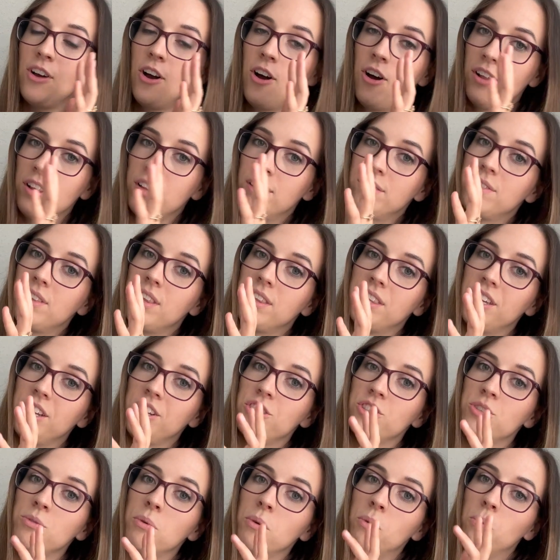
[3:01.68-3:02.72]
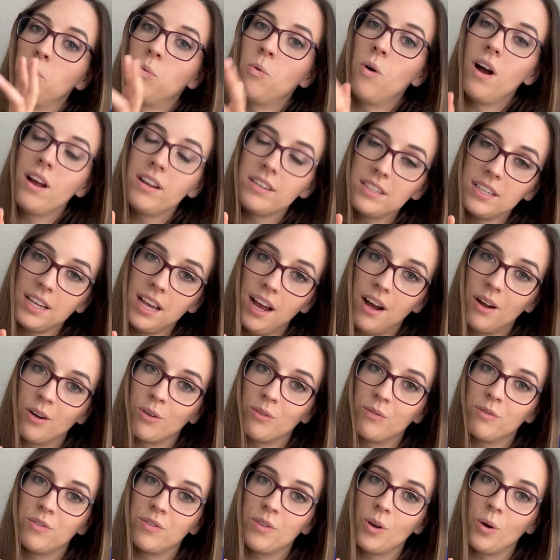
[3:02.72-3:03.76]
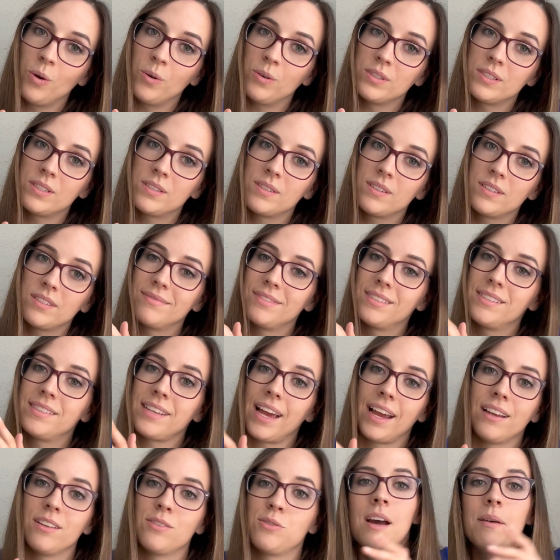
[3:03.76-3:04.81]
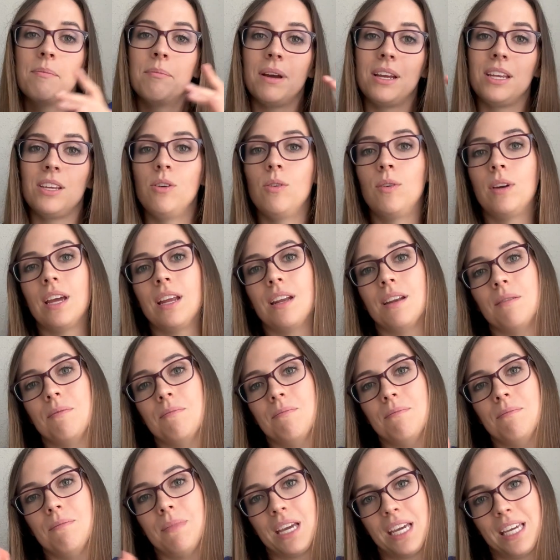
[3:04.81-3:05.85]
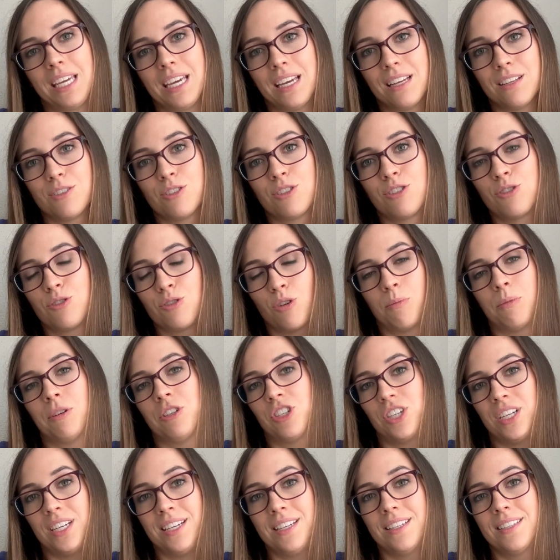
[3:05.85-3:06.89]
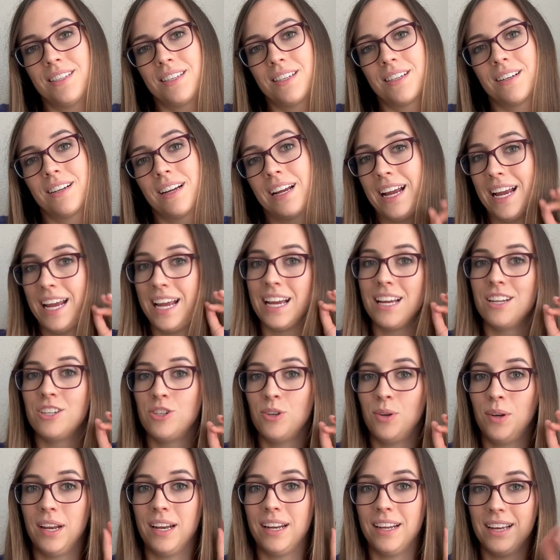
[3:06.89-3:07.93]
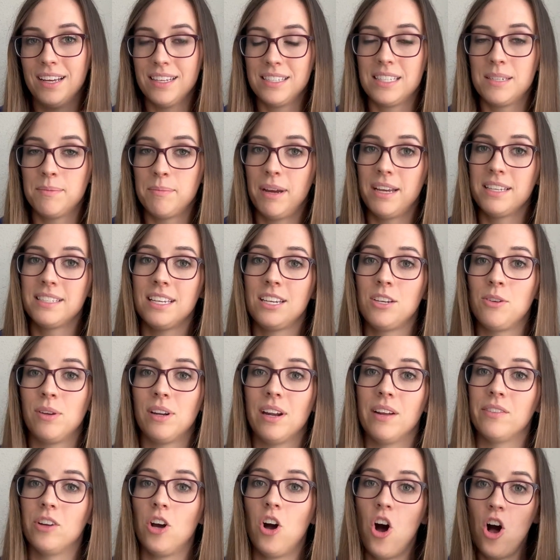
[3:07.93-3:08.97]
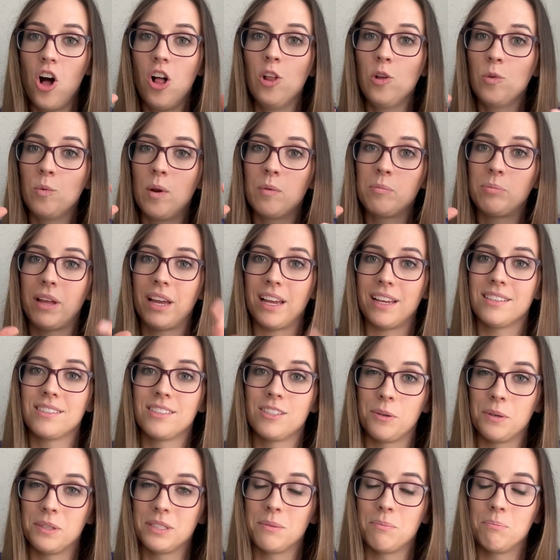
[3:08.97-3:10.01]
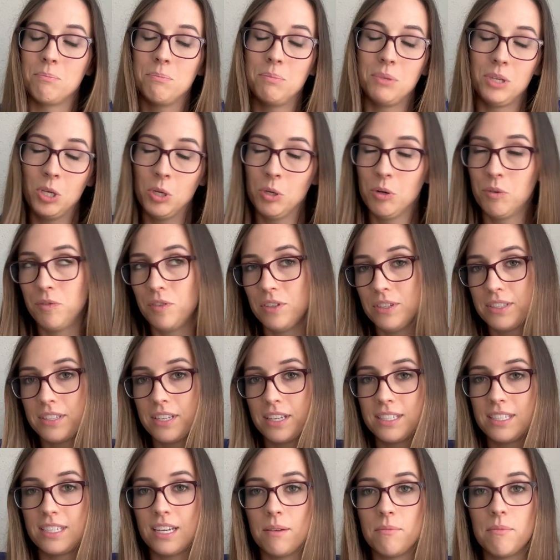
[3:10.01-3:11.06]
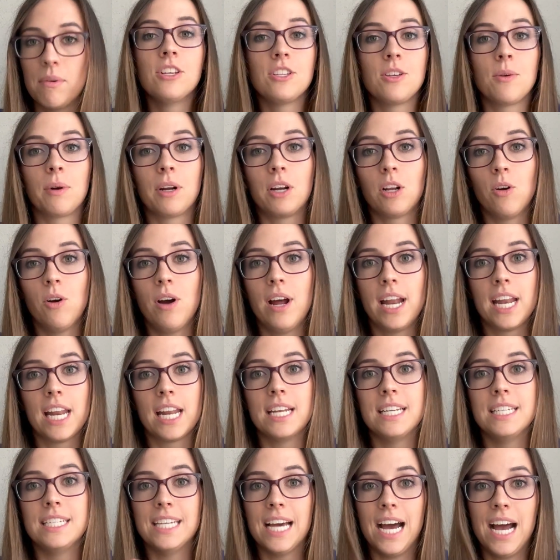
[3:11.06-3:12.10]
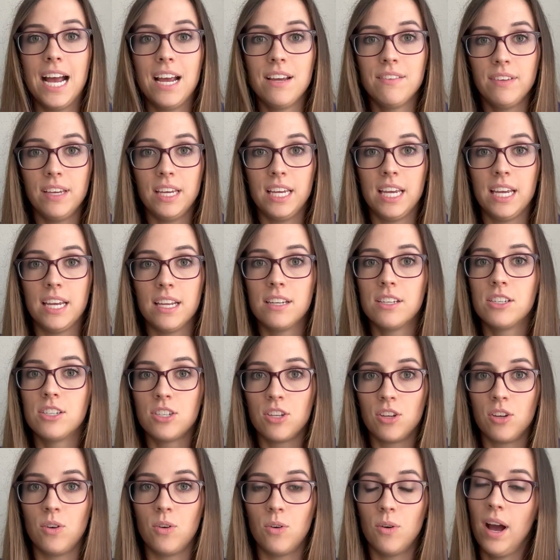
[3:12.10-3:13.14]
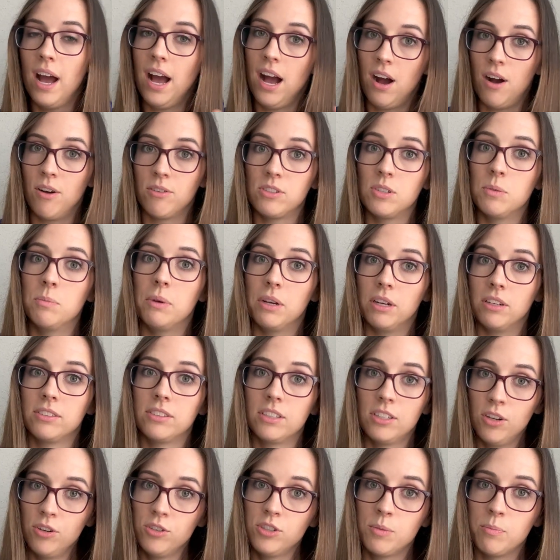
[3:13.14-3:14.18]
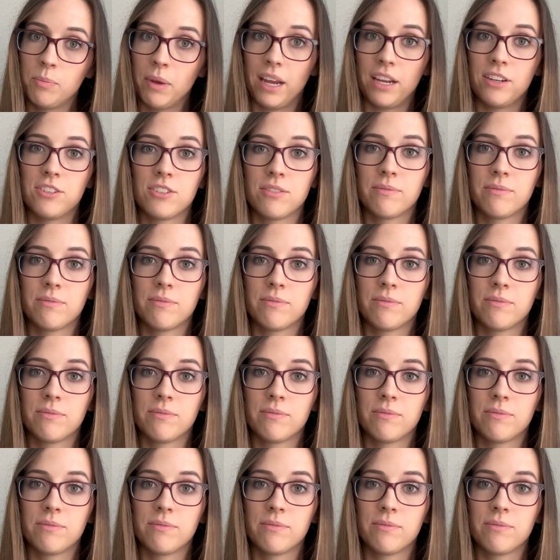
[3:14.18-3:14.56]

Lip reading: all of the things you would want out of those sites, but you can make it so much easier, and you can customize it, and you can have it all in one place. So it's a beautiful system. So we're gonna go ahead and dive into how to build a Notion page.